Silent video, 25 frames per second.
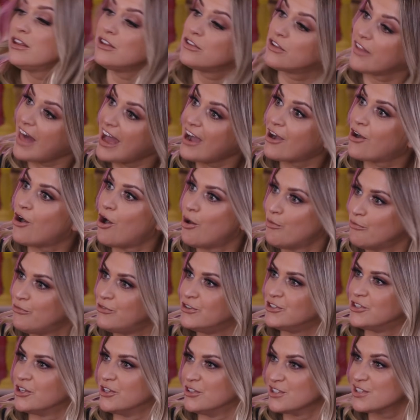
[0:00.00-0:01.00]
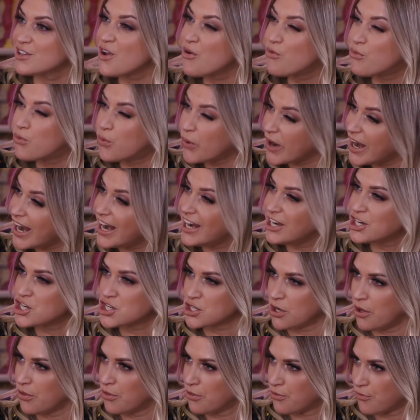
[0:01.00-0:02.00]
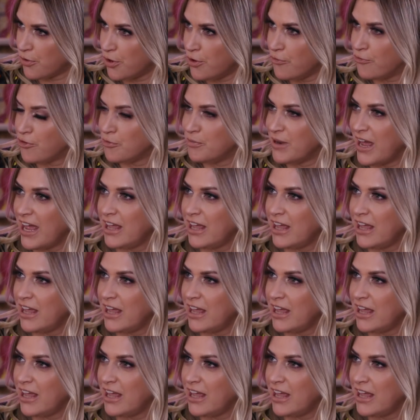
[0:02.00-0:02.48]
That confidence really shone through from